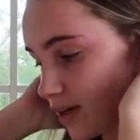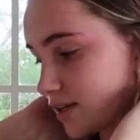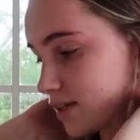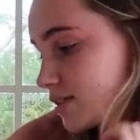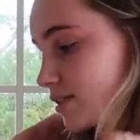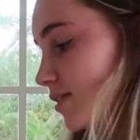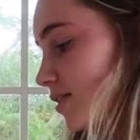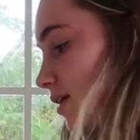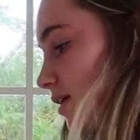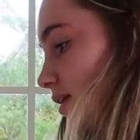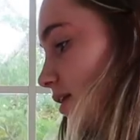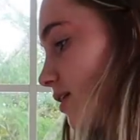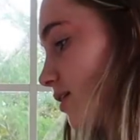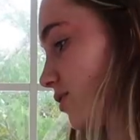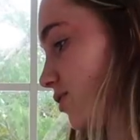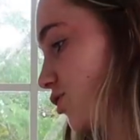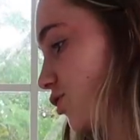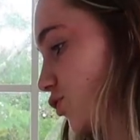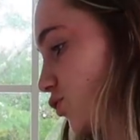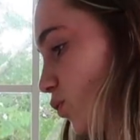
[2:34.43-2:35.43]

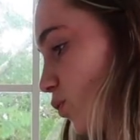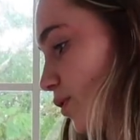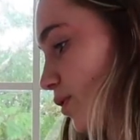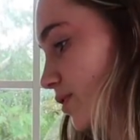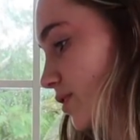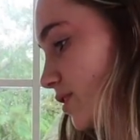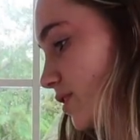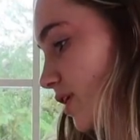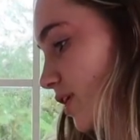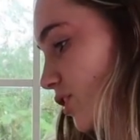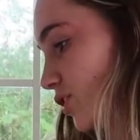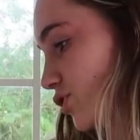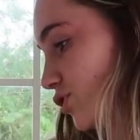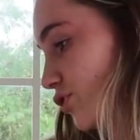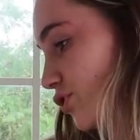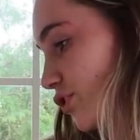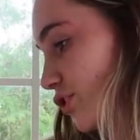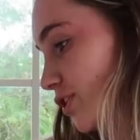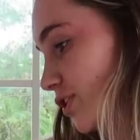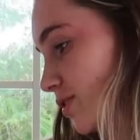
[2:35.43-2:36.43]
singlets, shorts,
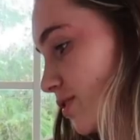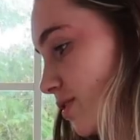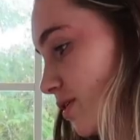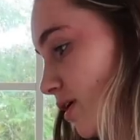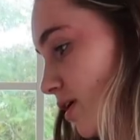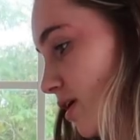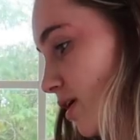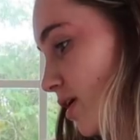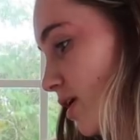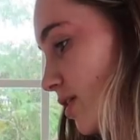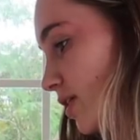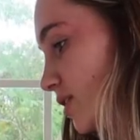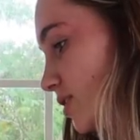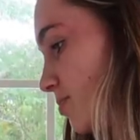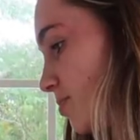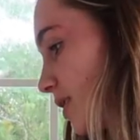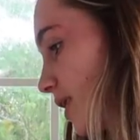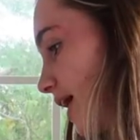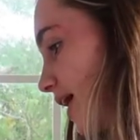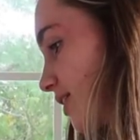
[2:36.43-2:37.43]
t-shirts, there's
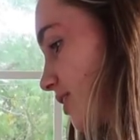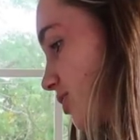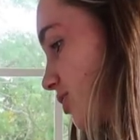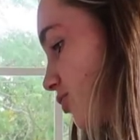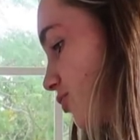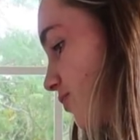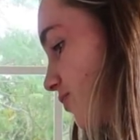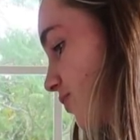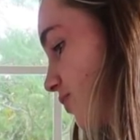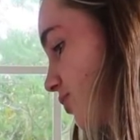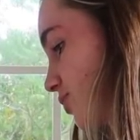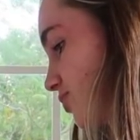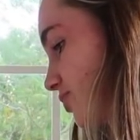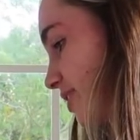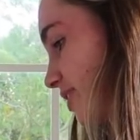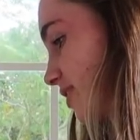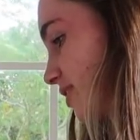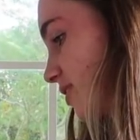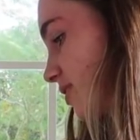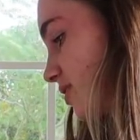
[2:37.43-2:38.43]
a play suit, a few
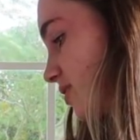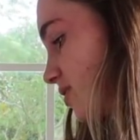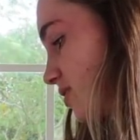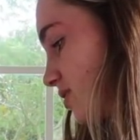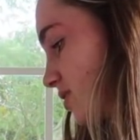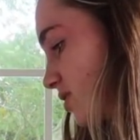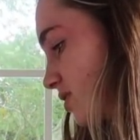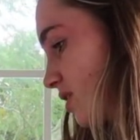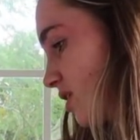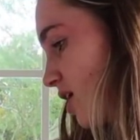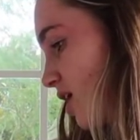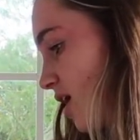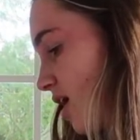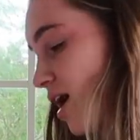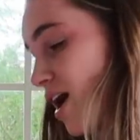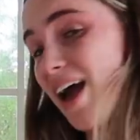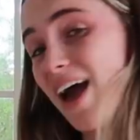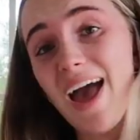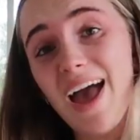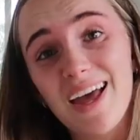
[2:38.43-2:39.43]
dresses
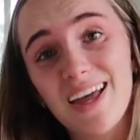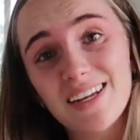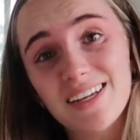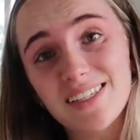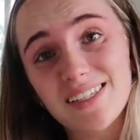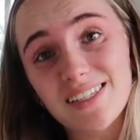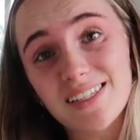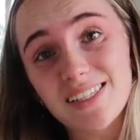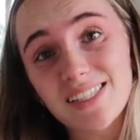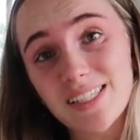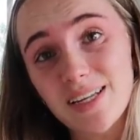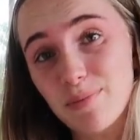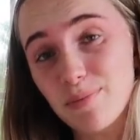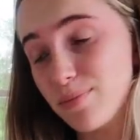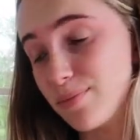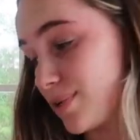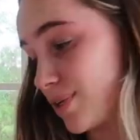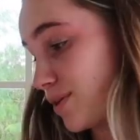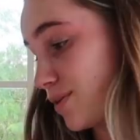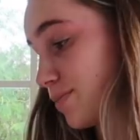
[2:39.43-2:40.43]
and
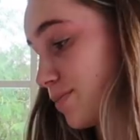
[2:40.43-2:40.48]
some